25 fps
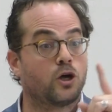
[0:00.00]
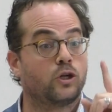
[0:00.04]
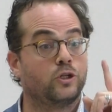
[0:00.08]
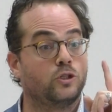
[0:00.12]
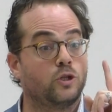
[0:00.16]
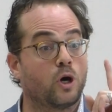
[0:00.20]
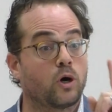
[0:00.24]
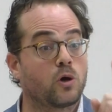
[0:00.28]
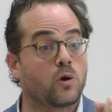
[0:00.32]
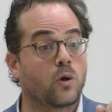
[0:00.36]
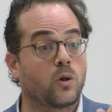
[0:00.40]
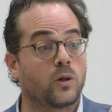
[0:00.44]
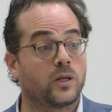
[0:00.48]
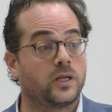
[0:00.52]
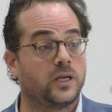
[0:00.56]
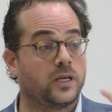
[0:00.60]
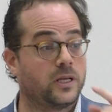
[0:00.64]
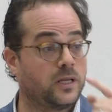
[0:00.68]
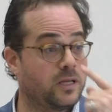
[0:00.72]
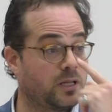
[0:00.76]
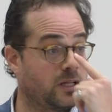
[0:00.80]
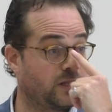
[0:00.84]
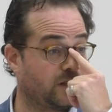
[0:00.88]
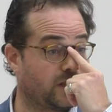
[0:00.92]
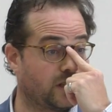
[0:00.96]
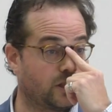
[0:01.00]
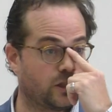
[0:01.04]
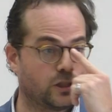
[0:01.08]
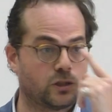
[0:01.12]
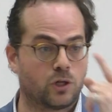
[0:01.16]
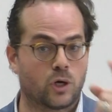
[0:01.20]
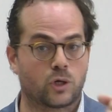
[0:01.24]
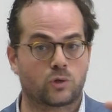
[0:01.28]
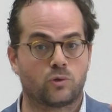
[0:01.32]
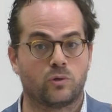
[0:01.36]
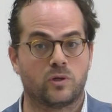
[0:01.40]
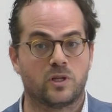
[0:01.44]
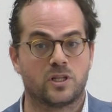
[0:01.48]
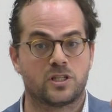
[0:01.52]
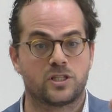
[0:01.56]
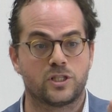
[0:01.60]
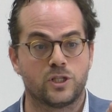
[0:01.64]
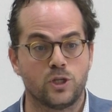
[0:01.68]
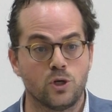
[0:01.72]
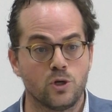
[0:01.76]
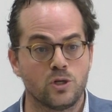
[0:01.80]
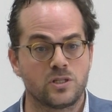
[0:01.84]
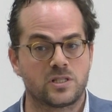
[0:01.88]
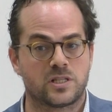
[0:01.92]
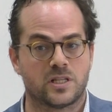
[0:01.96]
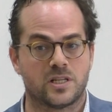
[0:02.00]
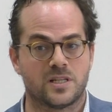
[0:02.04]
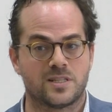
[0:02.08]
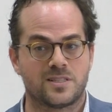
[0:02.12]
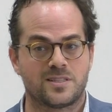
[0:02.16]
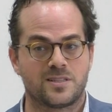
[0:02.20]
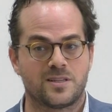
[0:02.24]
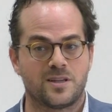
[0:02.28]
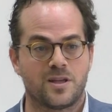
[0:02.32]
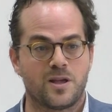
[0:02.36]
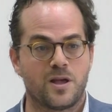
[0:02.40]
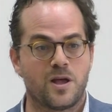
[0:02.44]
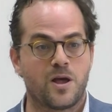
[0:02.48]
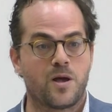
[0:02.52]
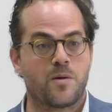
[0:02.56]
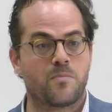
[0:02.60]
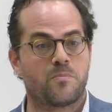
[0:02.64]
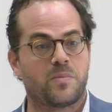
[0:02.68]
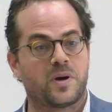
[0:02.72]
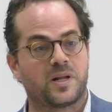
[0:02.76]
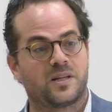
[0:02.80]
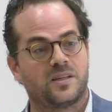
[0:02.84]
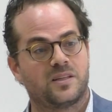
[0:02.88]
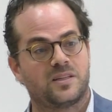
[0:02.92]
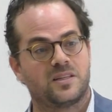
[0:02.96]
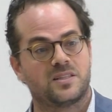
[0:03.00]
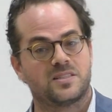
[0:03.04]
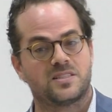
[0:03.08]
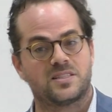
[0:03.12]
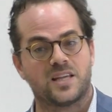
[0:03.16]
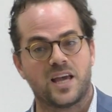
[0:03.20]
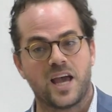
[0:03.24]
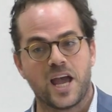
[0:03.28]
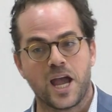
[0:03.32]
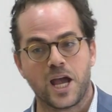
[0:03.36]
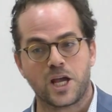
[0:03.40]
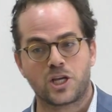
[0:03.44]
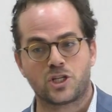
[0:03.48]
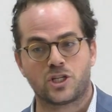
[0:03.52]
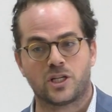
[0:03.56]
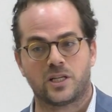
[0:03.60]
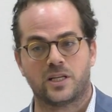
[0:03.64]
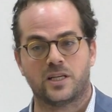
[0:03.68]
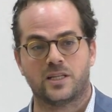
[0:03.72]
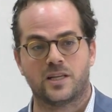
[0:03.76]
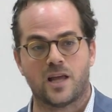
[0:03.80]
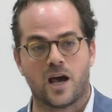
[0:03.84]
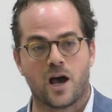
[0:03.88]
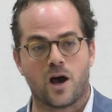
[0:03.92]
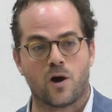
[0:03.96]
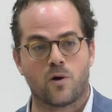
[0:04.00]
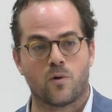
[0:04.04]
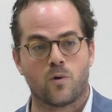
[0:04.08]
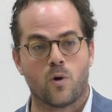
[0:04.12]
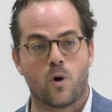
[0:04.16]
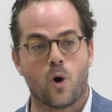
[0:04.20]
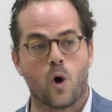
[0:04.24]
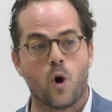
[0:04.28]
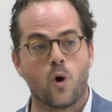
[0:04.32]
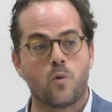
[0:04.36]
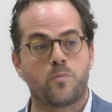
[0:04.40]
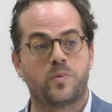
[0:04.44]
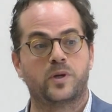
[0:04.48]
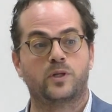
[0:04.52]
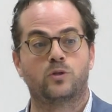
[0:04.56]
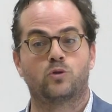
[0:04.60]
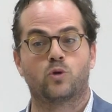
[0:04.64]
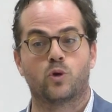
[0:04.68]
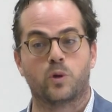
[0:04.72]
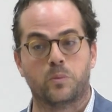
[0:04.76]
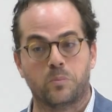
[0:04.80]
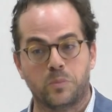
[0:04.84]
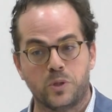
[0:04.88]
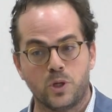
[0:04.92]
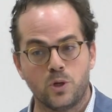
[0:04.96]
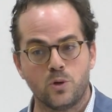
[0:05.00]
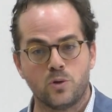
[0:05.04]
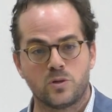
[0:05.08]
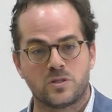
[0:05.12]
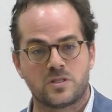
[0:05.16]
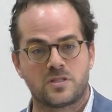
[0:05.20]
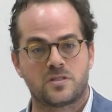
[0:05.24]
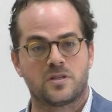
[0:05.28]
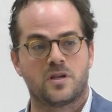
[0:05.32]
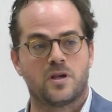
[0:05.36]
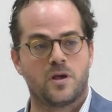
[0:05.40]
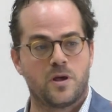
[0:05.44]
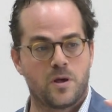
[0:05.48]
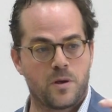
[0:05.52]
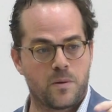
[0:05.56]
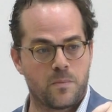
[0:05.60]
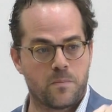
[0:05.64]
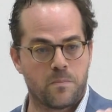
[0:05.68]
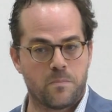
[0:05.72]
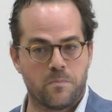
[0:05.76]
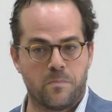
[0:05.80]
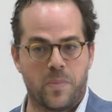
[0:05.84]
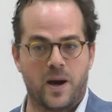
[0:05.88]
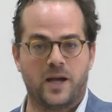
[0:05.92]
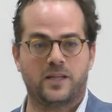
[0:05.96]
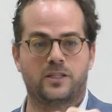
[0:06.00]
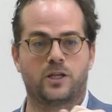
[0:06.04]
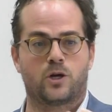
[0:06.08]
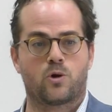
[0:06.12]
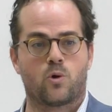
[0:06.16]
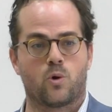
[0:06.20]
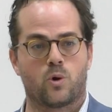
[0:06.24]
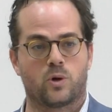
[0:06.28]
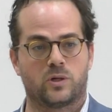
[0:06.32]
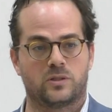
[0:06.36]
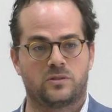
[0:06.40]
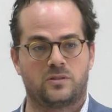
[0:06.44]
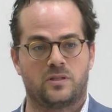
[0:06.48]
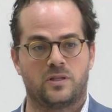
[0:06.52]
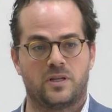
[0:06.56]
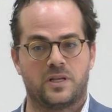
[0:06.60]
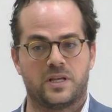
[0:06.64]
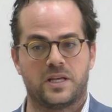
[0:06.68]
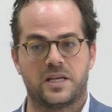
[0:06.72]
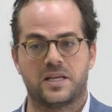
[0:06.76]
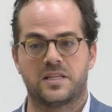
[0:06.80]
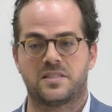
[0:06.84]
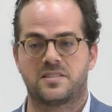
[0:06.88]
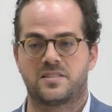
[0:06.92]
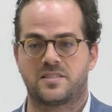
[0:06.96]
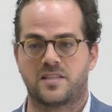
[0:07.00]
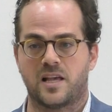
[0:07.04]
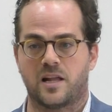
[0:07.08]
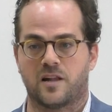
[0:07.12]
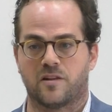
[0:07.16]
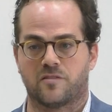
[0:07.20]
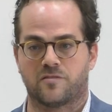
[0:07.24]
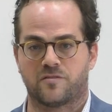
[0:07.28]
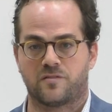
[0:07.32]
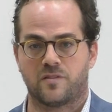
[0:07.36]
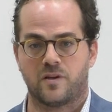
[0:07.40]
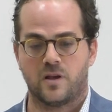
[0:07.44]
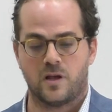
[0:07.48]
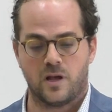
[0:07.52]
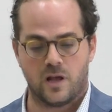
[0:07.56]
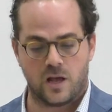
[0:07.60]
Not only that the doctrine is useless, but it is actually now open to abuse by the court itself.